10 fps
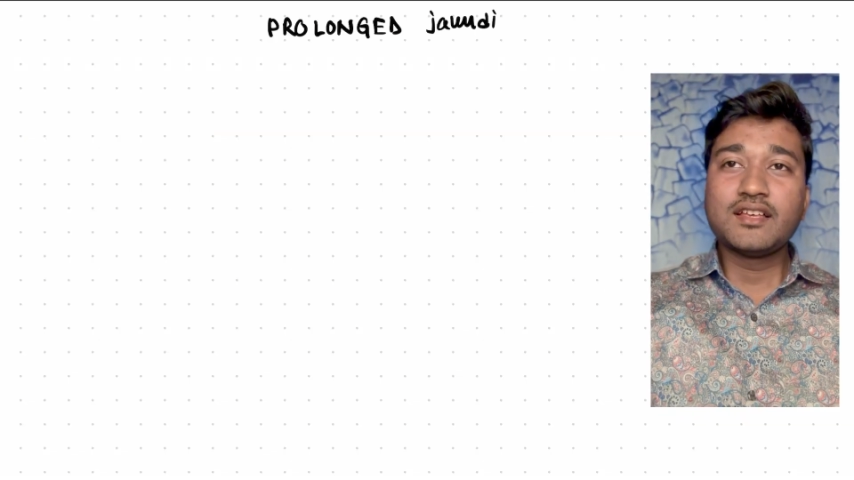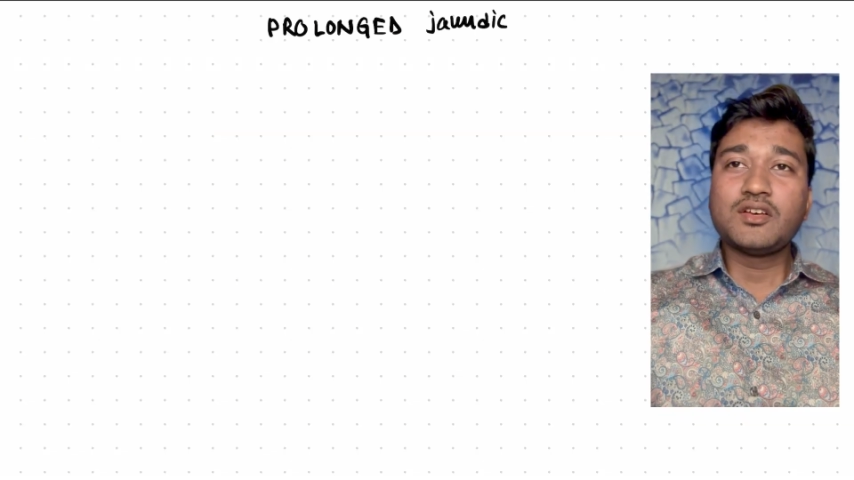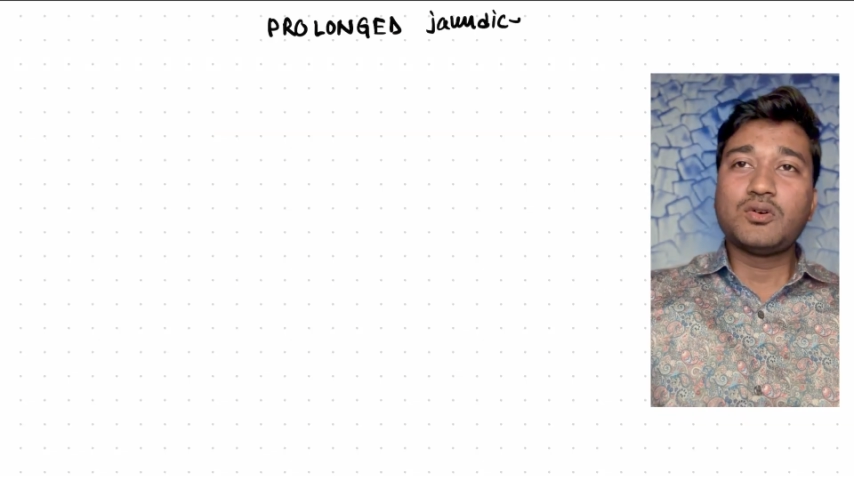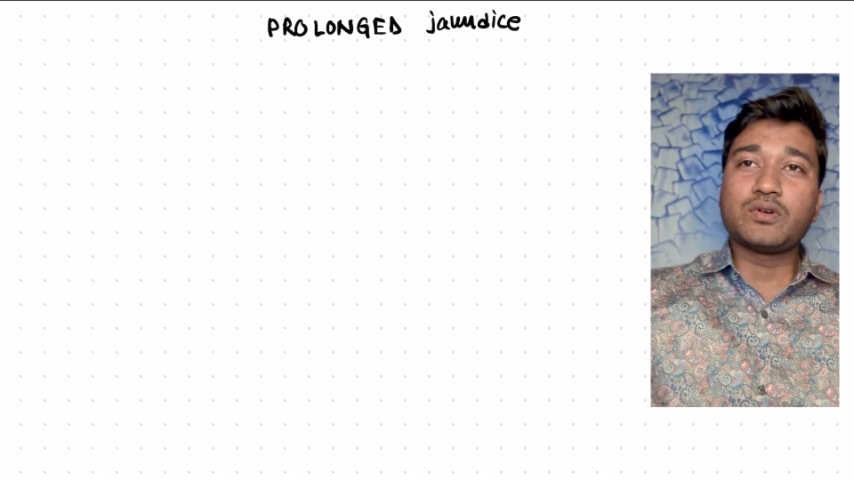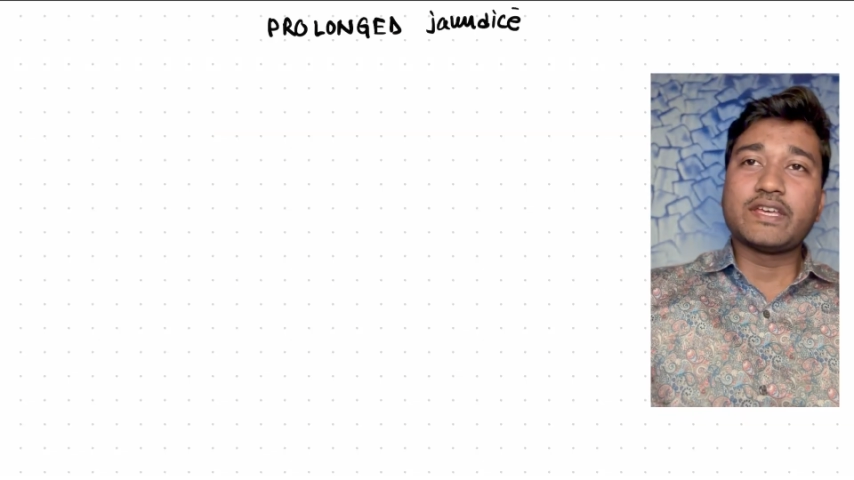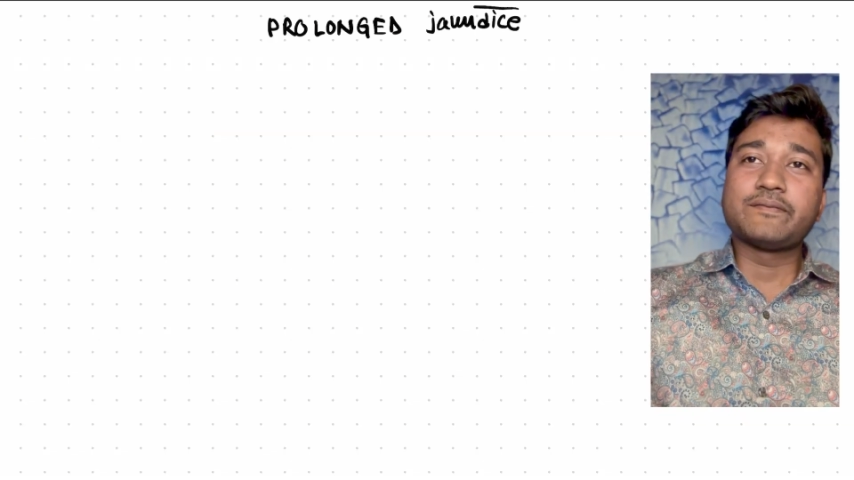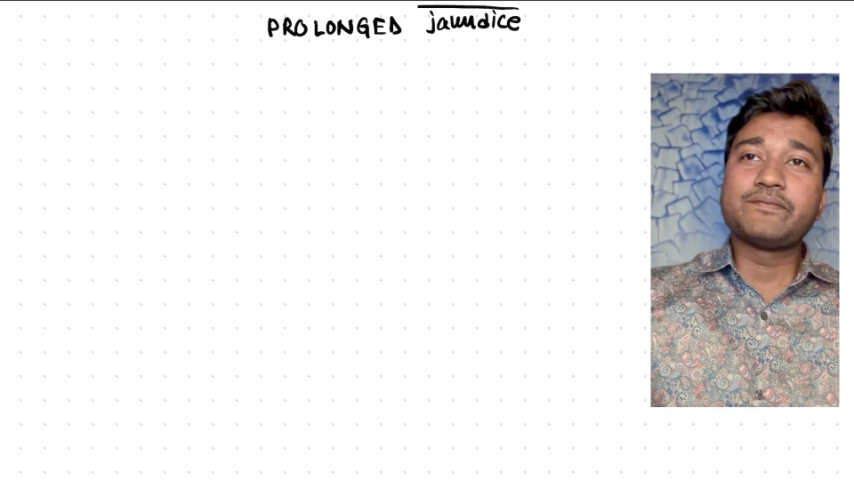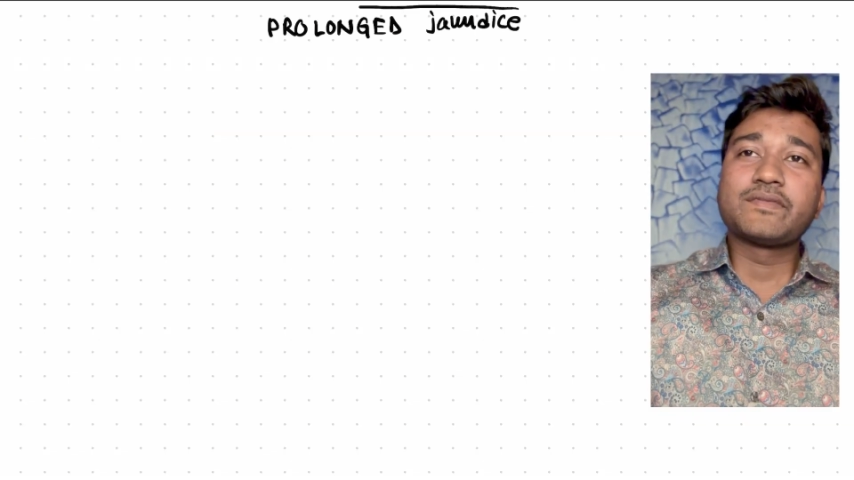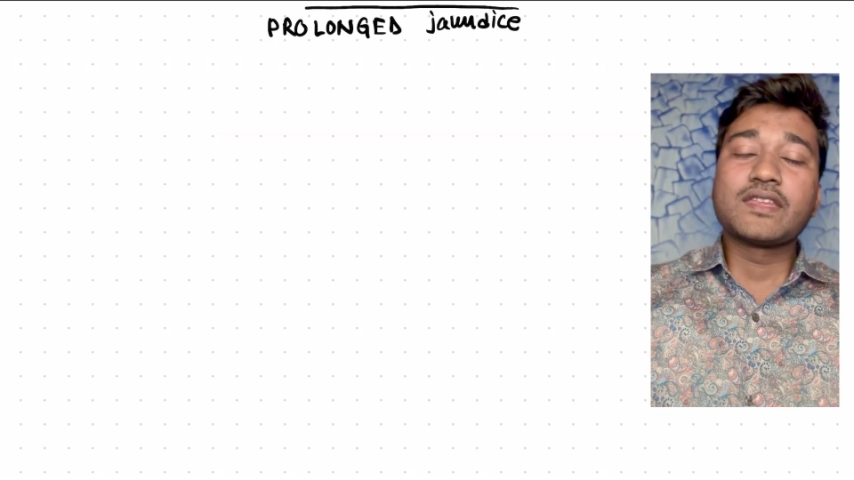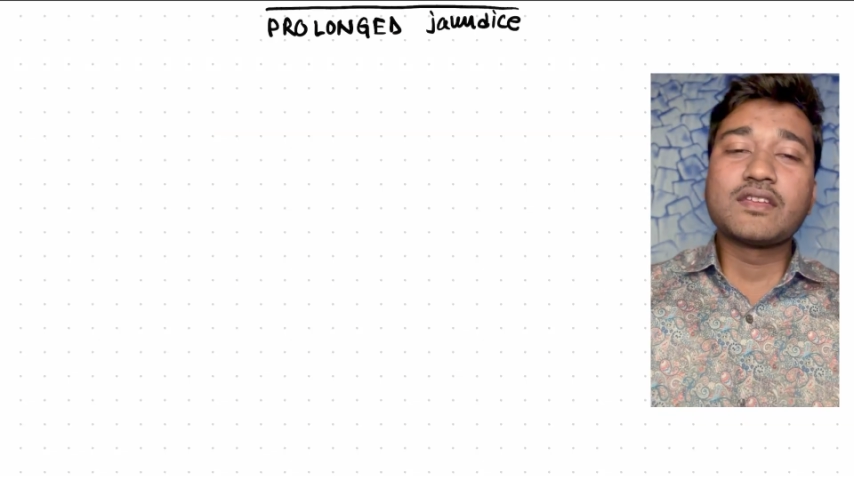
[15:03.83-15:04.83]
Okay.
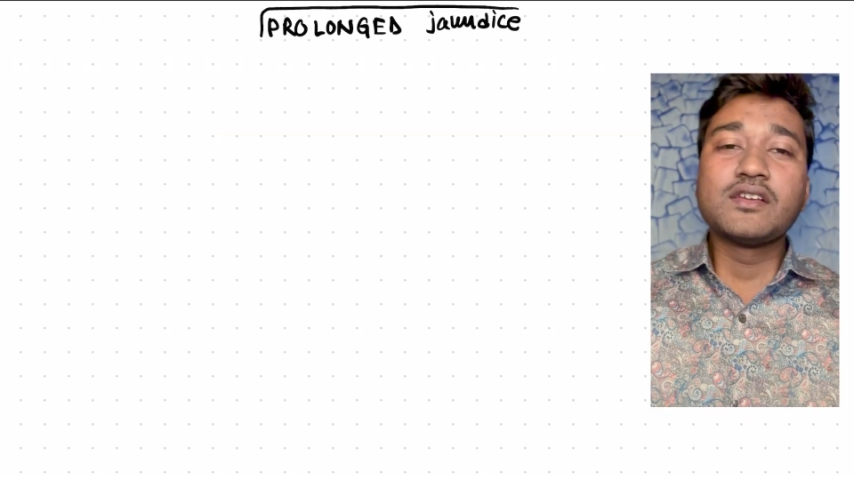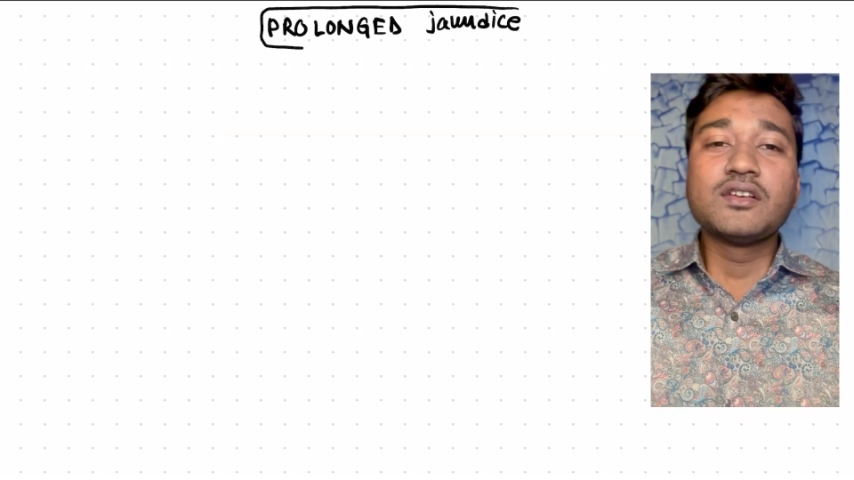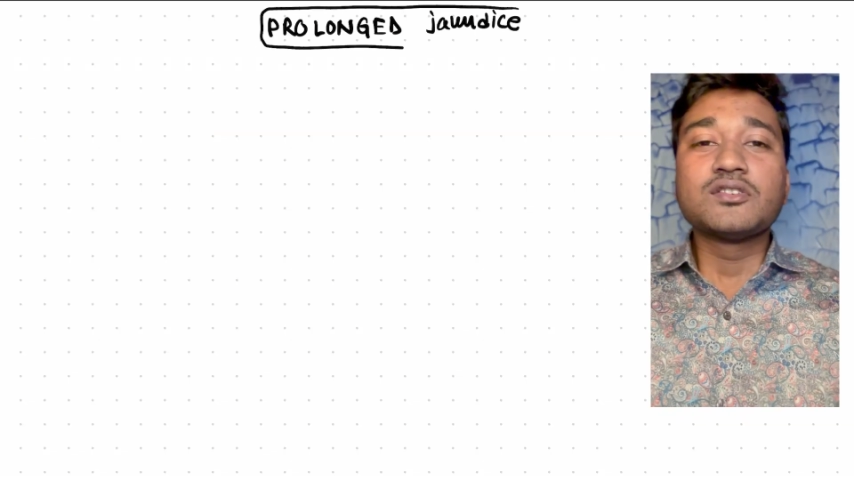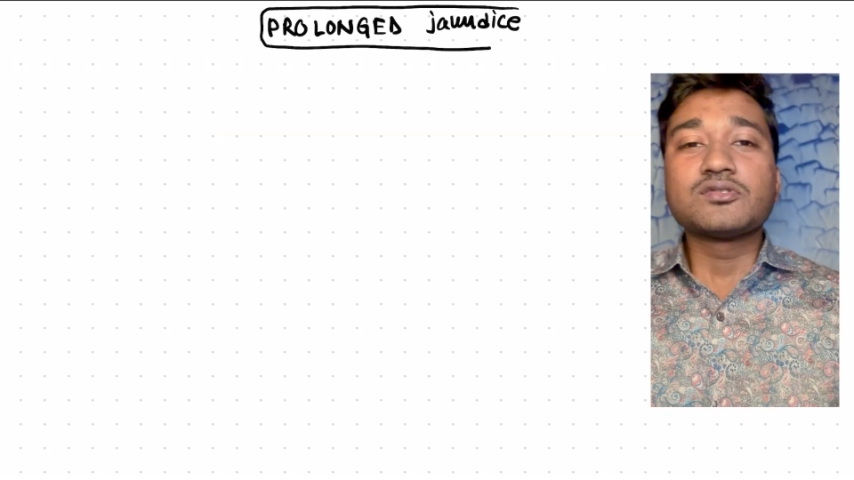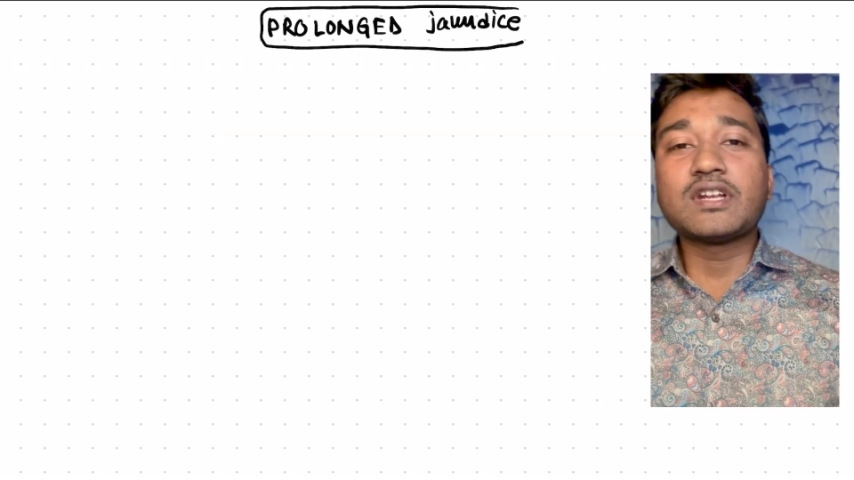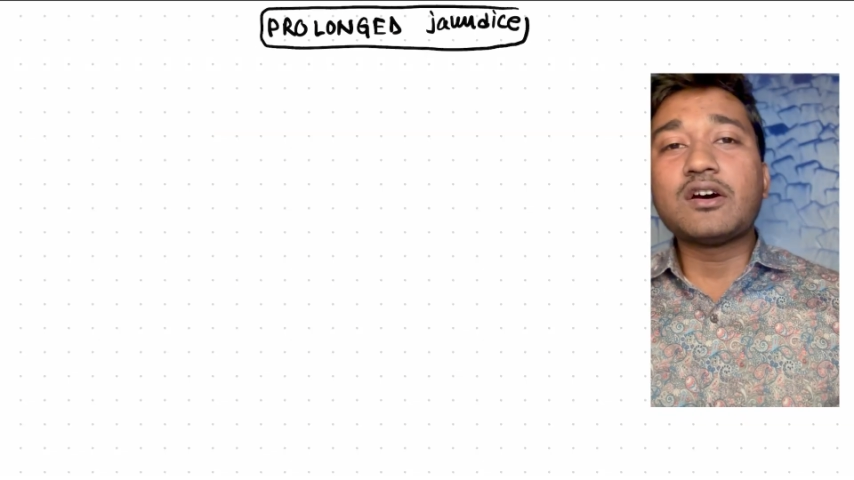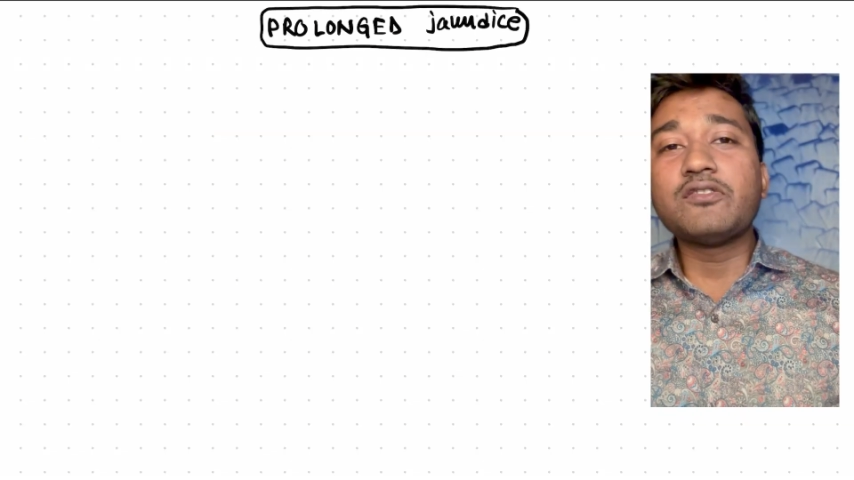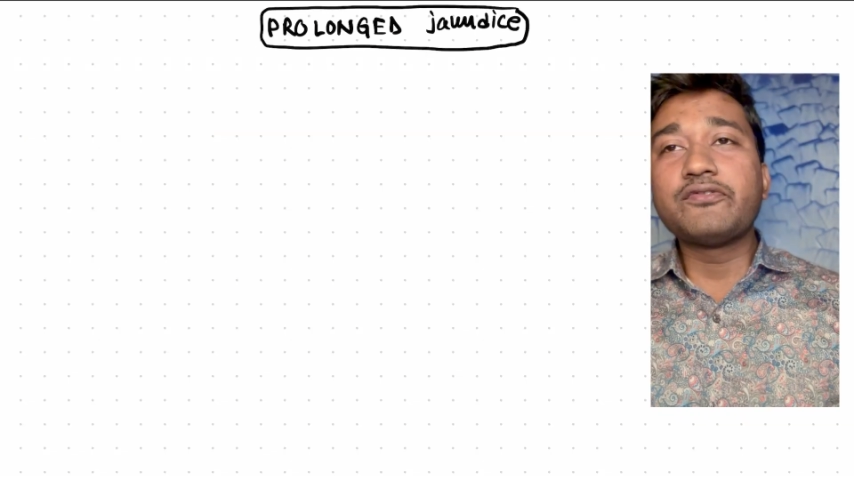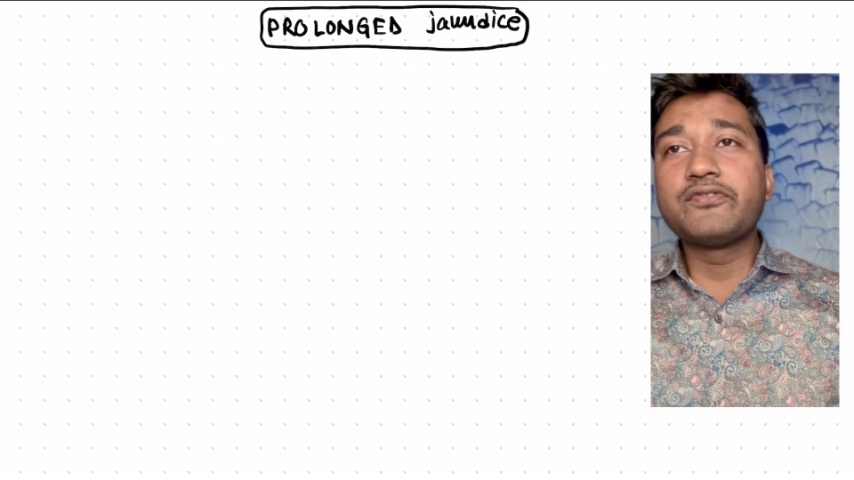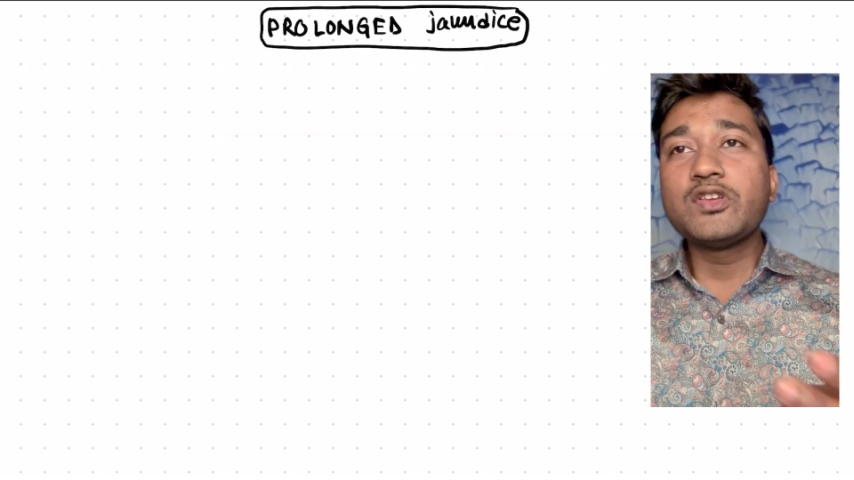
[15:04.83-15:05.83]
So now
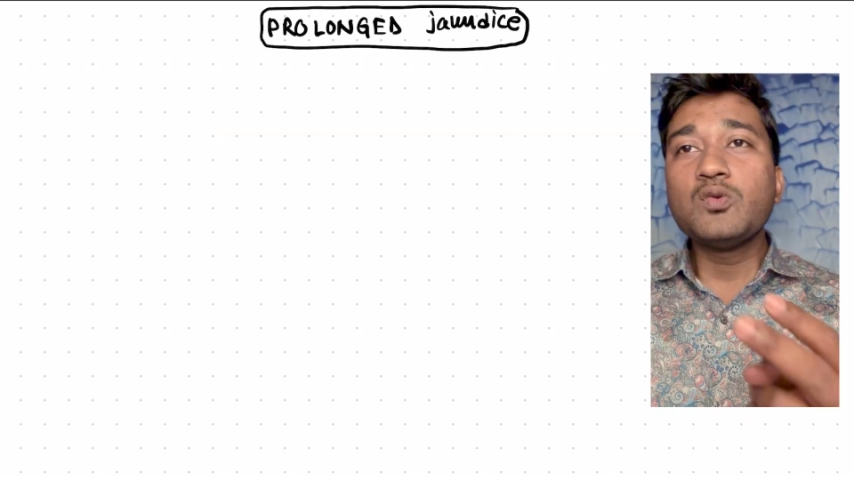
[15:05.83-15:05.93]
few